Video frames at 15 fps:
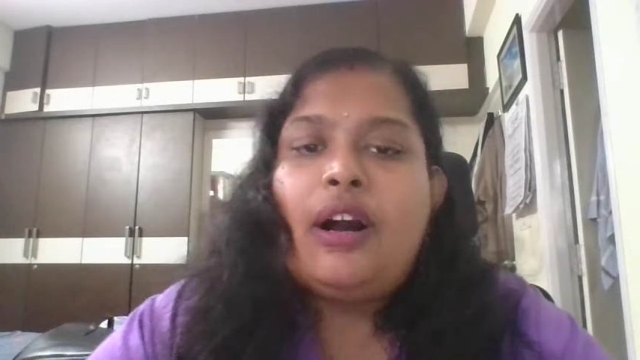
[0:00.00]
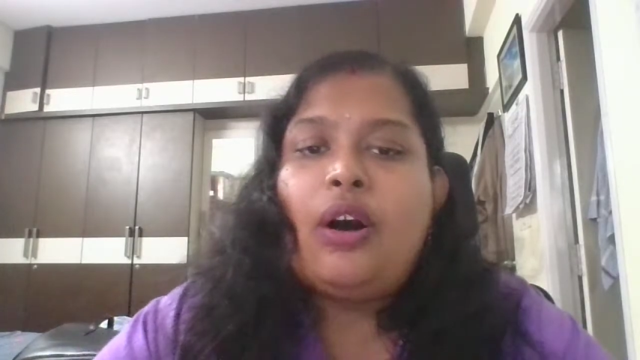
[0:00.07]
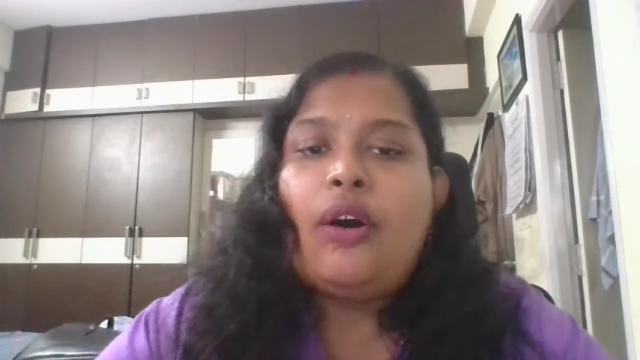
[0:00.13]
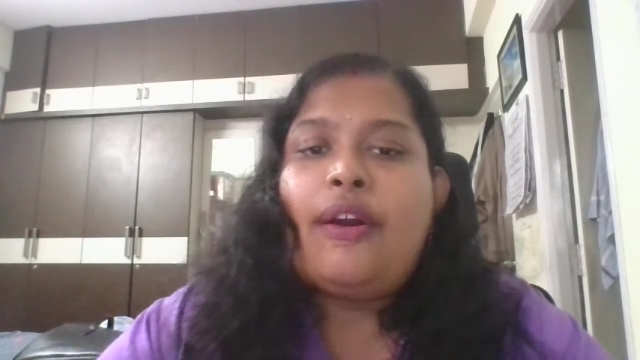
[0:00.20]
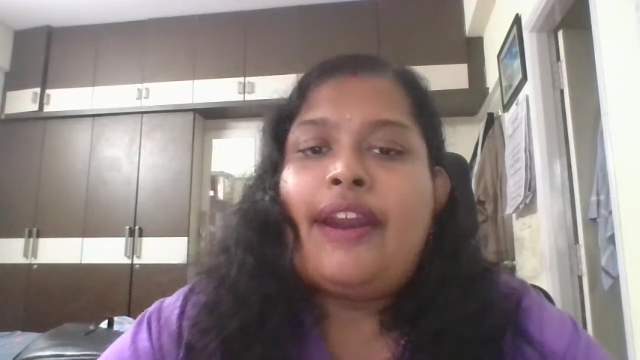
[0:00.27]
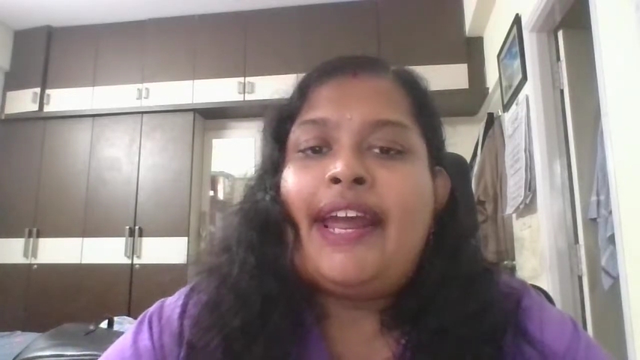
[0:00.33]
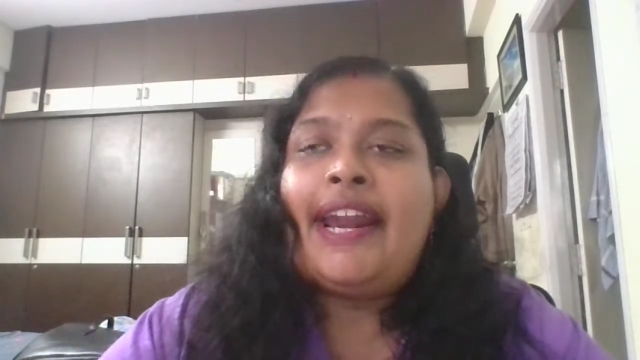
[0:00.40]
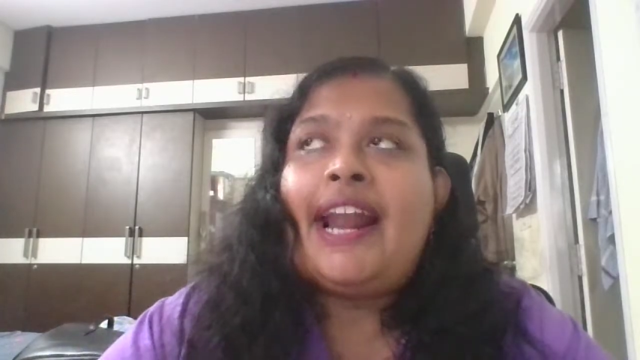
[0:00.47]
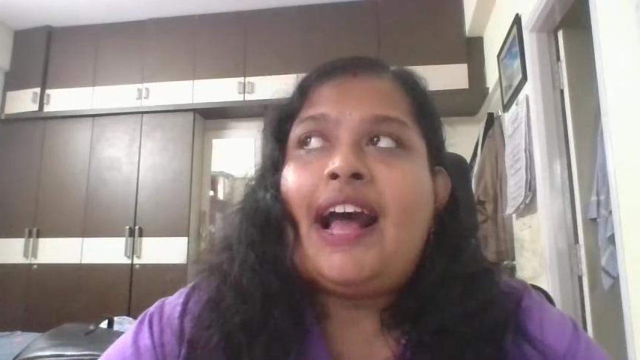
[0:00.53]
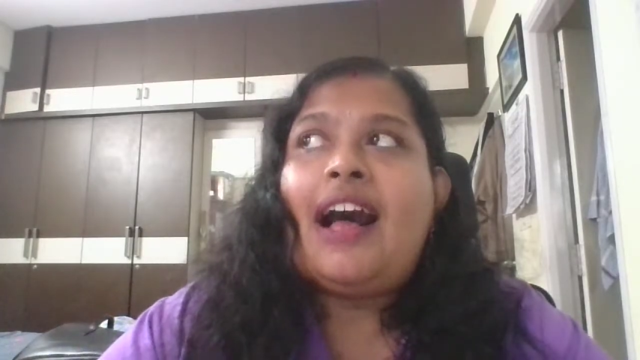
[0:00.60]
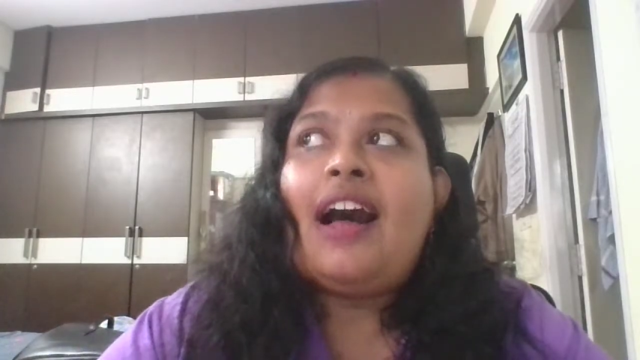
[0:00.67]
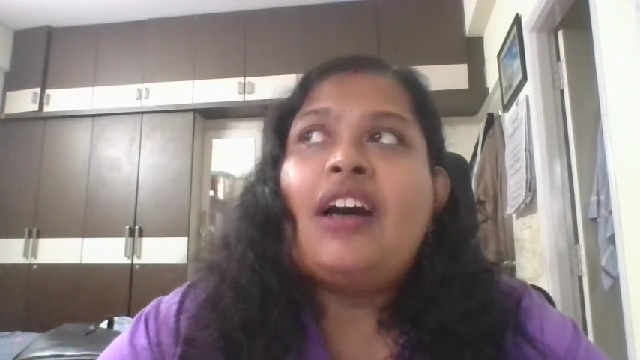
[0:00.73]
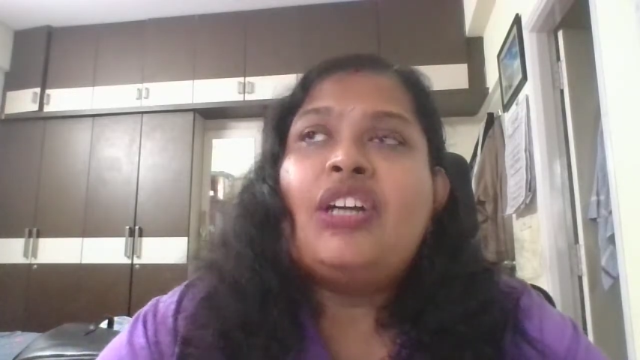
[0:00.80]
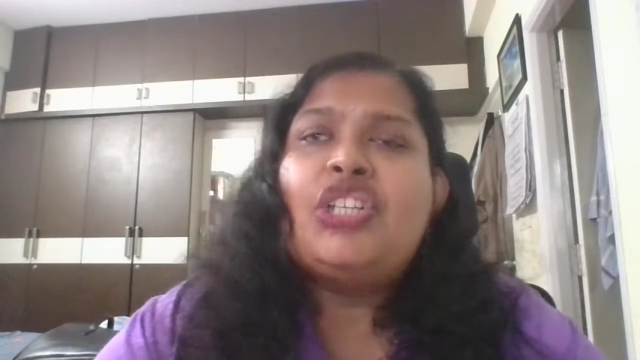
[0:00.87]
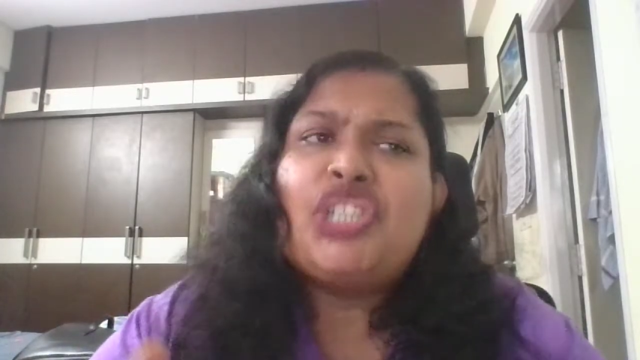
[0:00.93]
or an
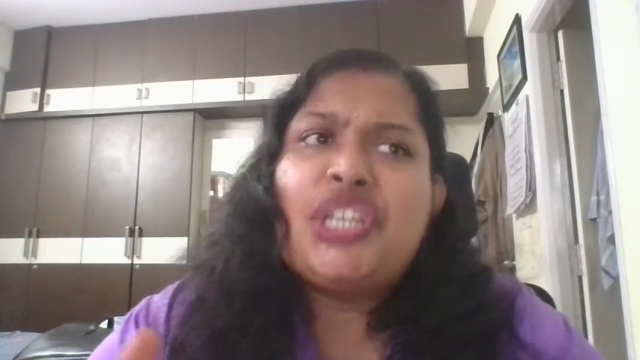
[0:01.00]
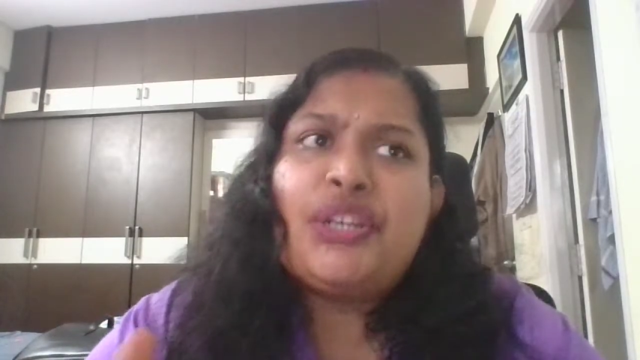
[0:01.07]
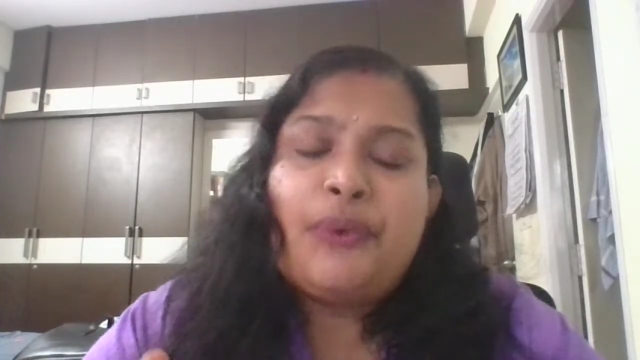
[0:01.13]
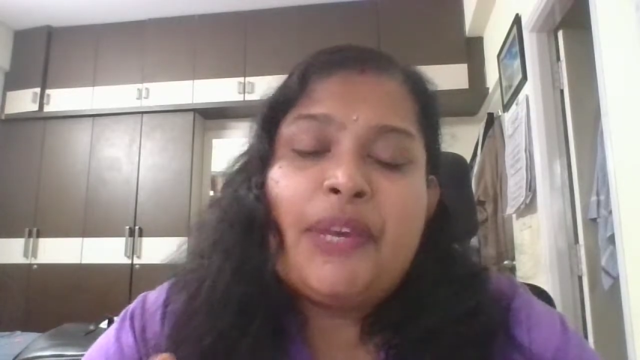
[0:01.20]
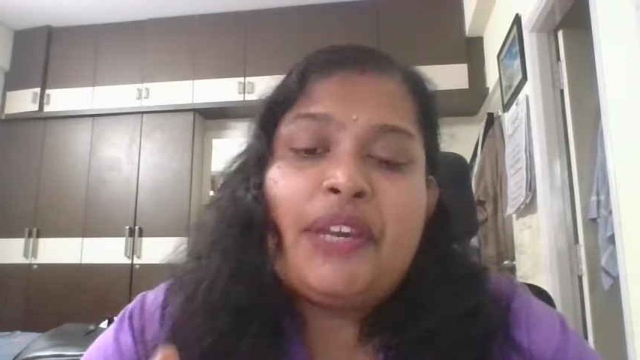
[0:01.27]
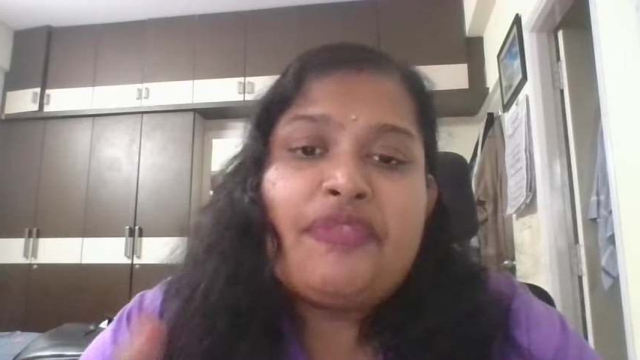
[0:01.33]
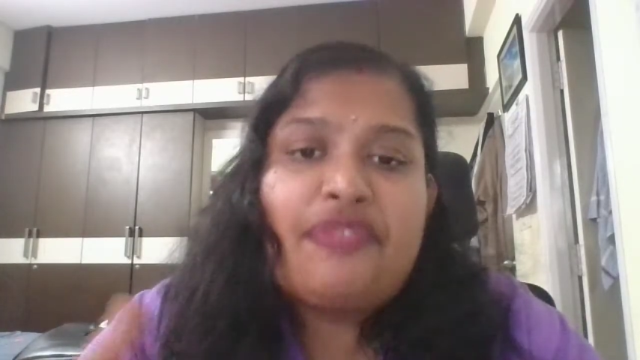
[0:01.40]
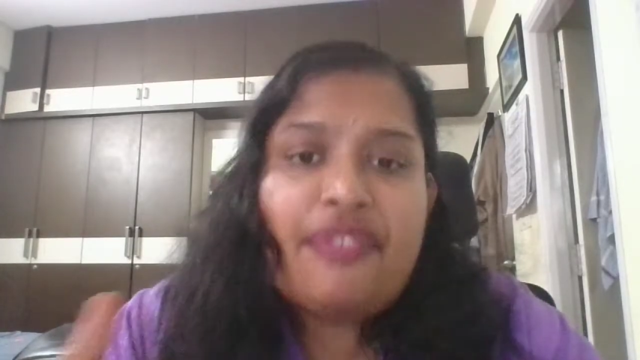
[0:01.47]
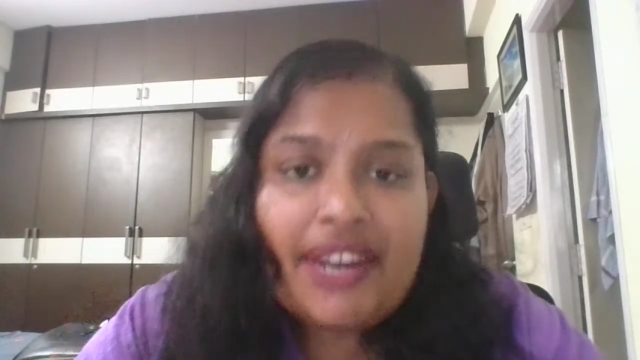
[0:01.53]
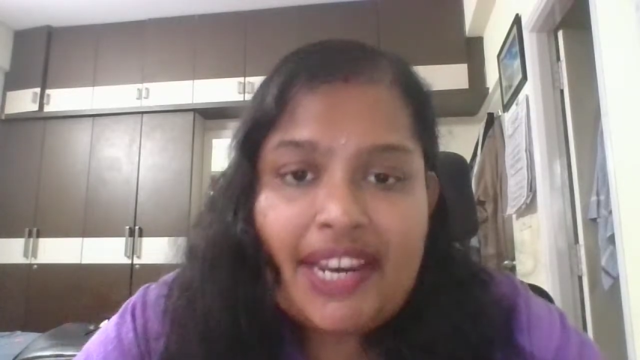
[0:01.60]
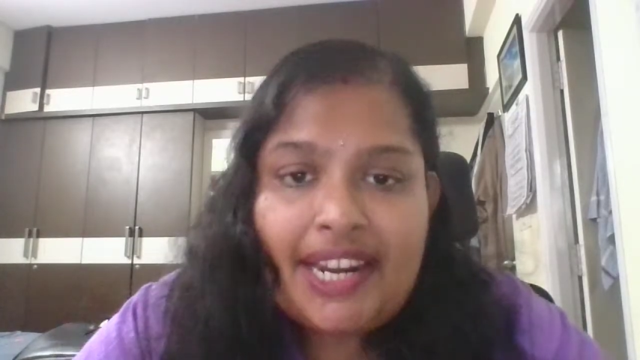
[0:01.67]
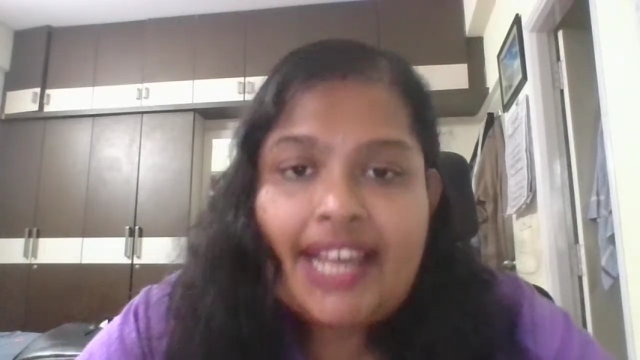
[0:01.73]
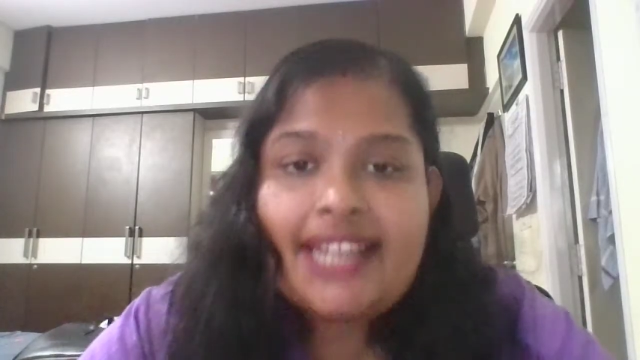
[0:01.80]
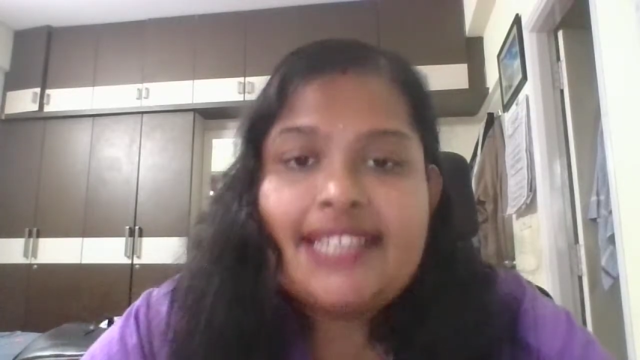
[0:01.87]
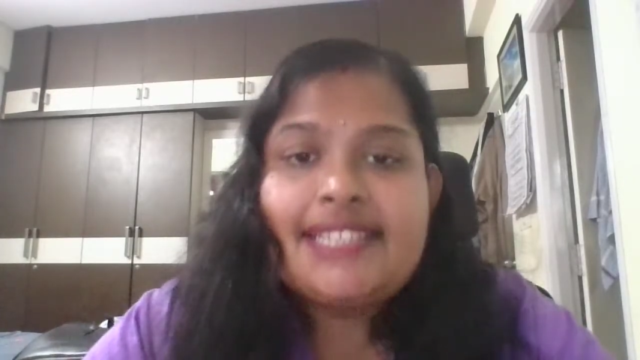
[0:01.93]
RJ doing
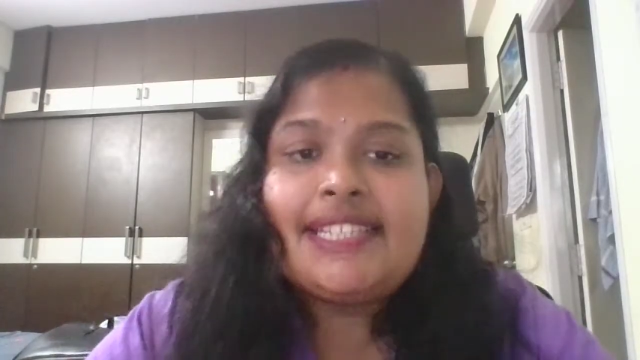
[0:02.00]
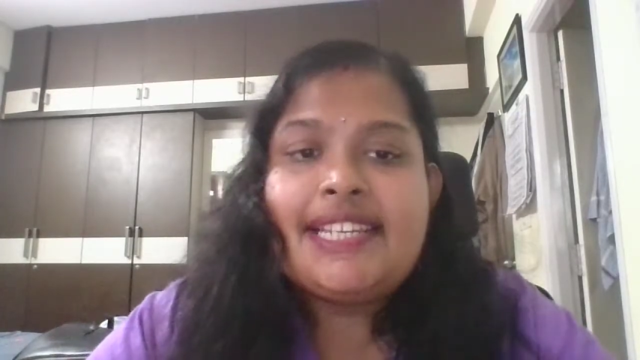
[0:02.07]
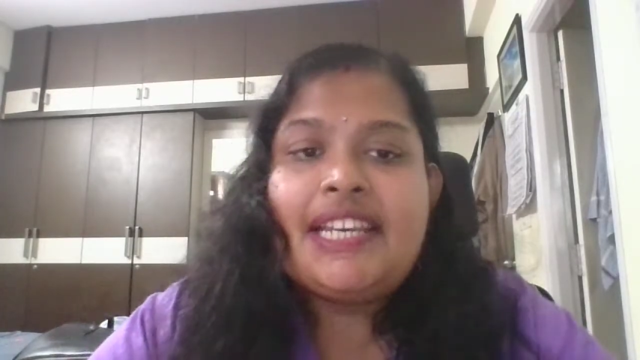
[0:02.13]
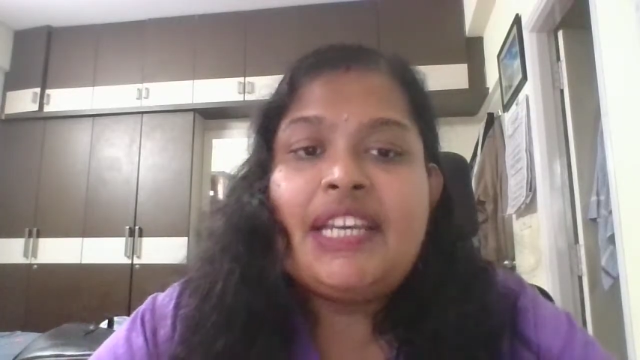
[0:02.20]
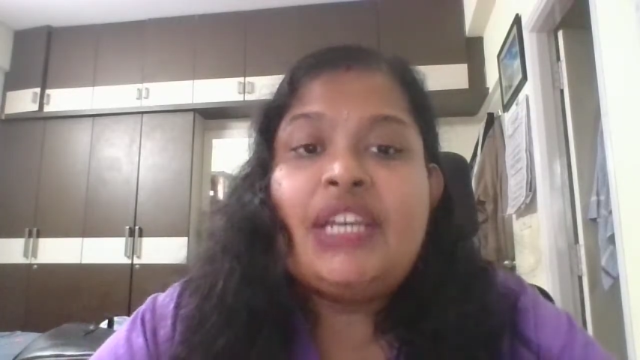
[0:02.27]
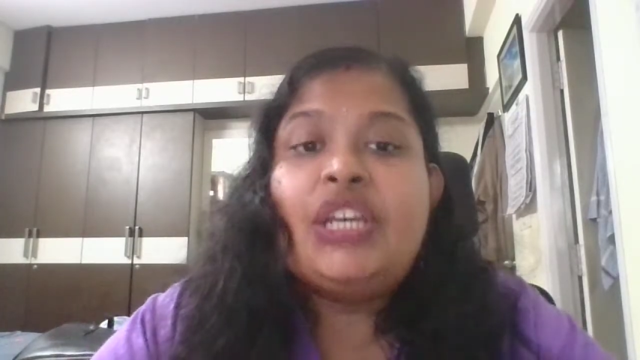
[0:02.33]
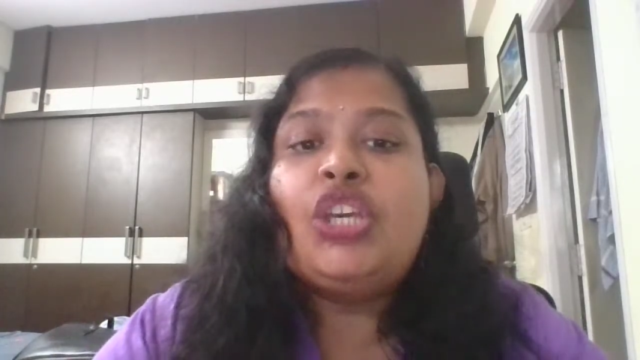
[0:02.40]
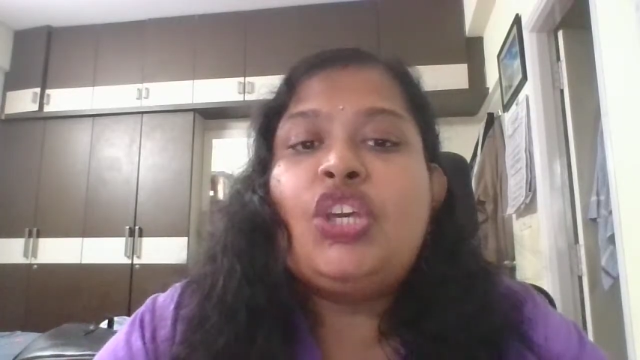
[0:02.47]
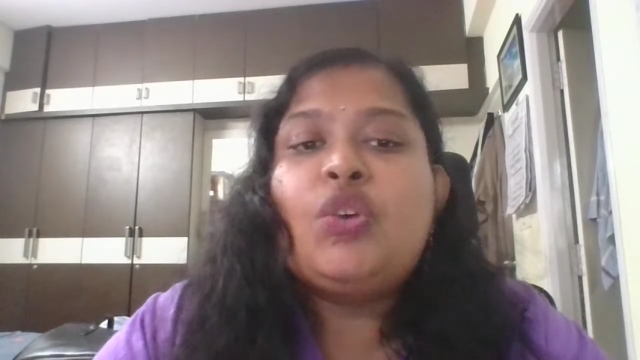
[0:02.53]
freelancing,